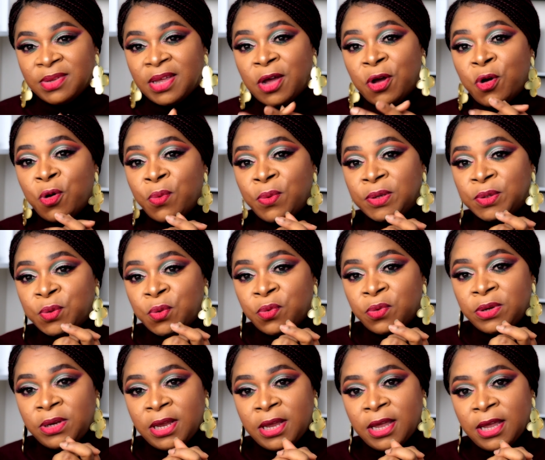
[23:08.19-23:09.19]
I always
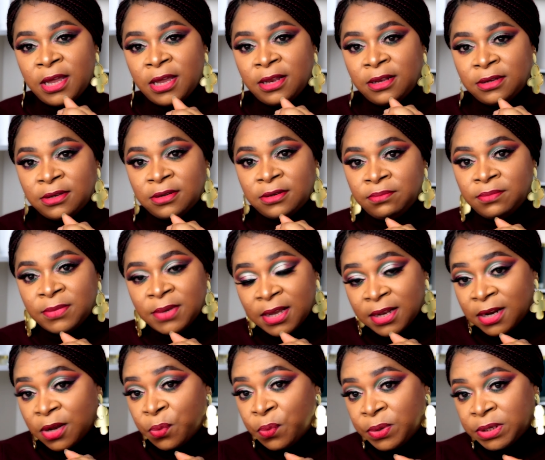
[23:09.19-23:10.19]
hold their hand
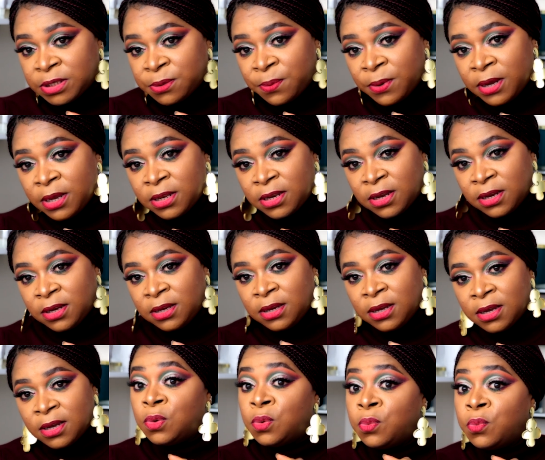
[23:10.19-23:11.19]
and I whisper in their
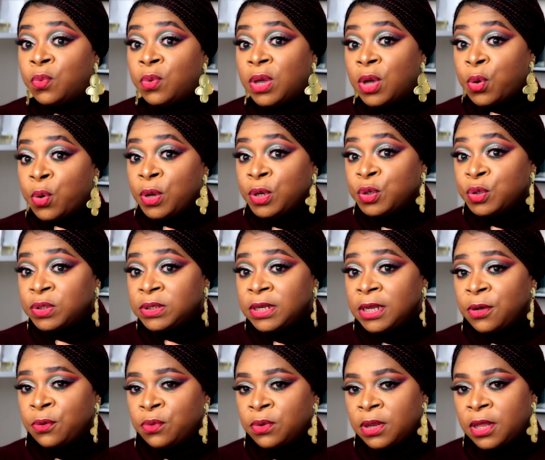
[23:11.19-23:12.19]
ear, we are going to
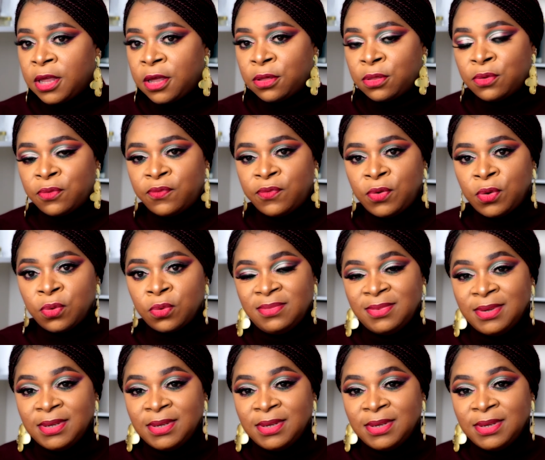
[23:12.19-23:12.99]
take good care of you.